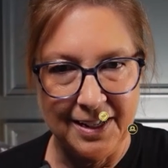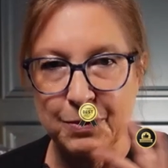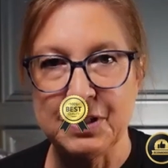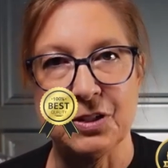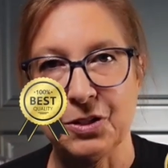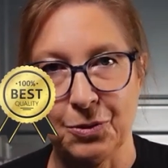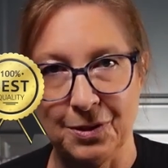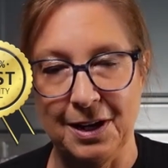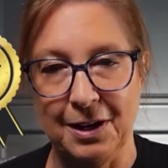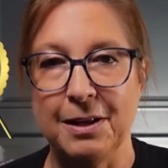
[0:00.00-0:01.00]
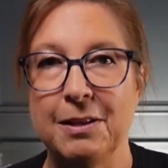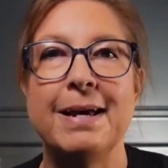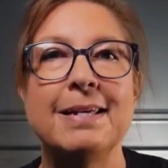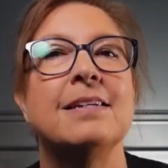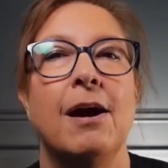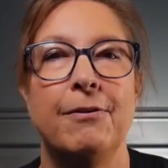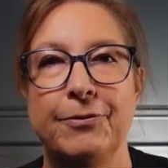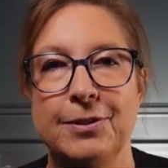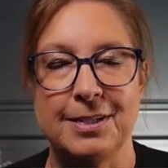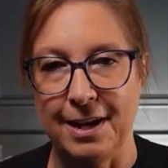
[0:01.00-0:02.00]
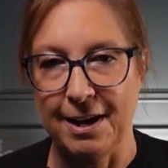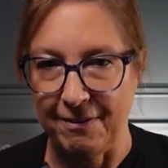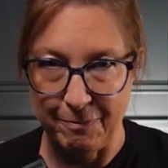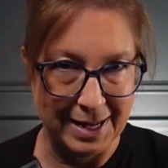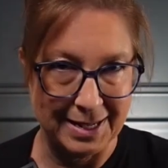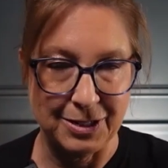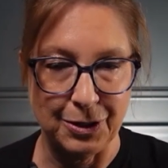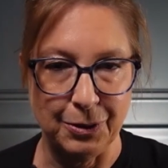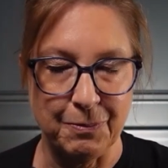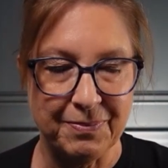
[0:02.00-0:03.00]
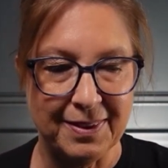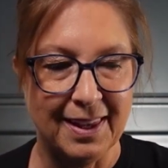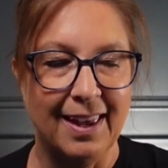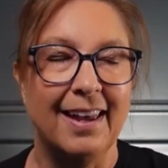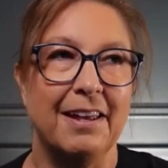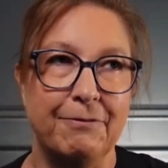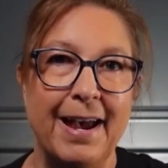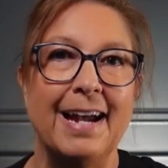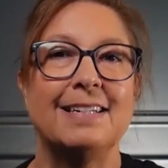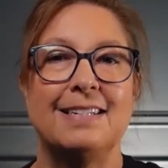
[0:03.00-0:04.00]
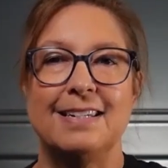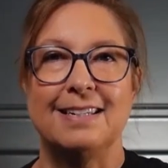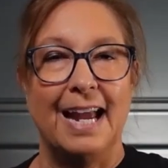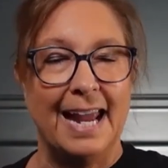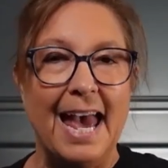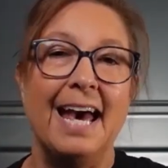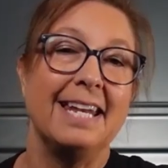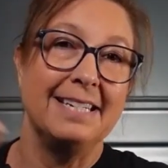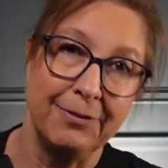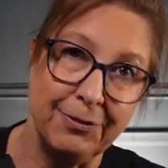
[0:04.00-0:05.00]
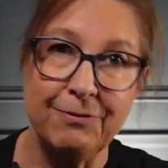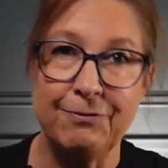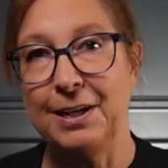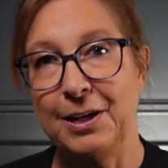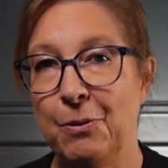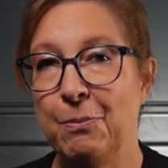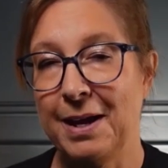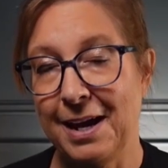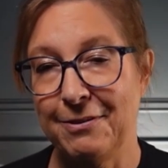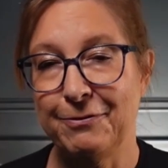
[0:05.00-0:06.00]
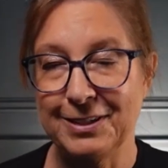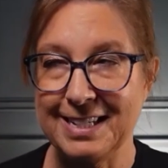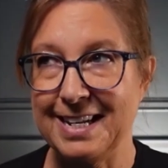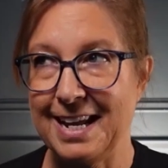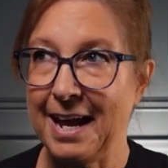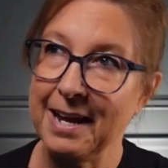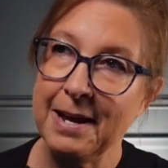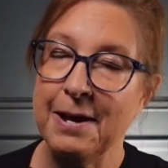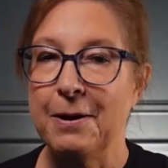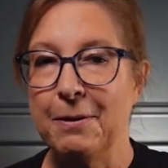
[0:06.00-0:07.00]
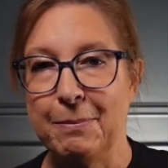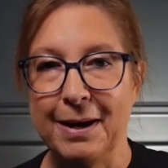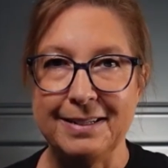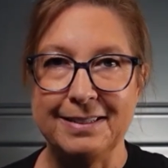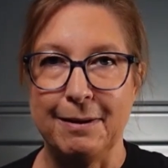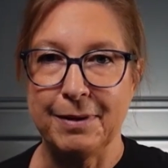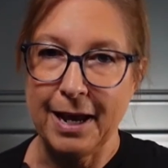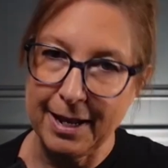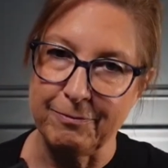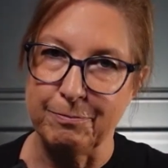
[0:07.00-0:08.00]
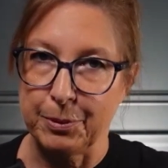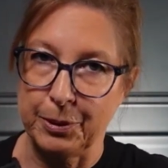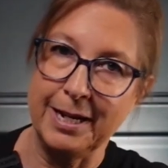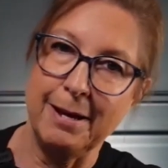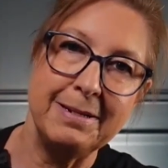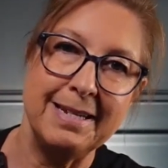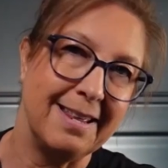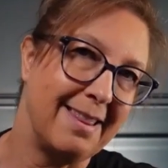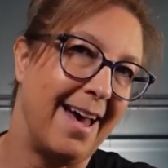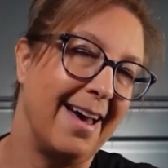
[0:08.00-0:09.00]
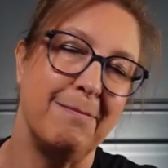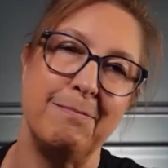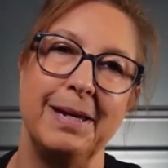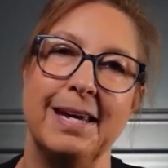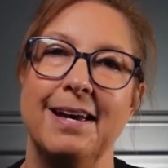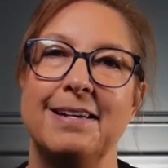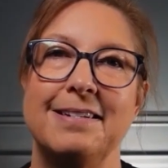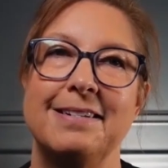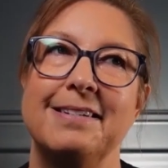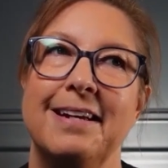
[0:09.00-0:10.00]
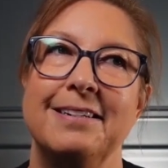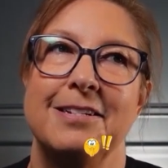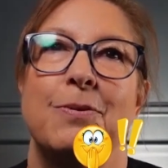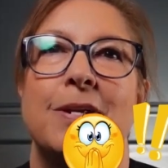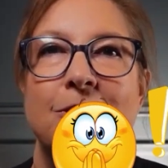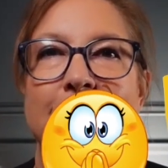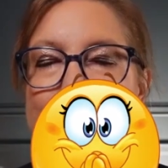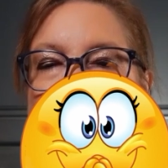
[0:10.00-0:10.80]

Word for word: It was extraordinary, the best conference that I've been to. In fact, I had a different video planned for today, but I'm kind of preempting that because I just want to